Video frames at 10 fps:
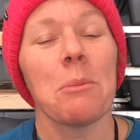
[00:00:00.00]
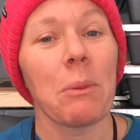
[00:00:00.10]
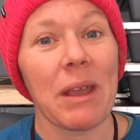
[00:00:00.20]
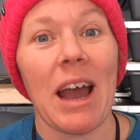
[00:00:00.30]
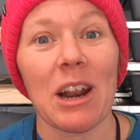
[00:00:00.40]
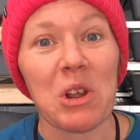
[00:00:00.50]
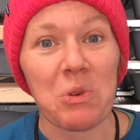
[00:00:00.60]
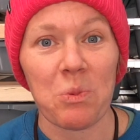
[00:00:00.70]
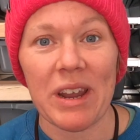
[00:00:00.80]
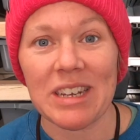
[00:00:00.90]
but we had a
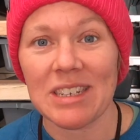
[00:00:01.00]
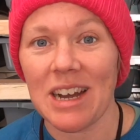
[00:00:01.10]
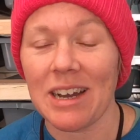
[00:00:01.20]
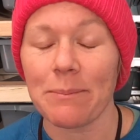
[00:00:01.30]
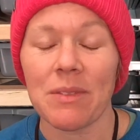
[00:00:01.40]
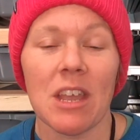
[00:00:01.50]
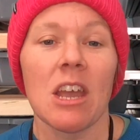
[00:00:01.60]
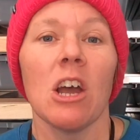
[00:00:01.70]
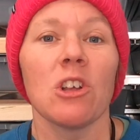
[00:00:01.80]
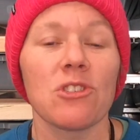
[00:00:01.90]
great time.
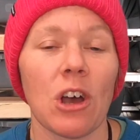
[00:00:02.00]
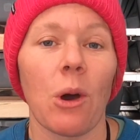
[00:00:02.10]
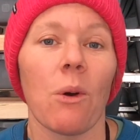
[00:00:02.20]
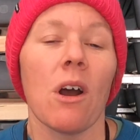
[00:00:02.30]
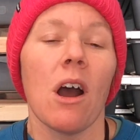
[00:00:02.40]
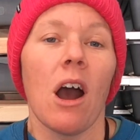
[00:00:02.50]
So,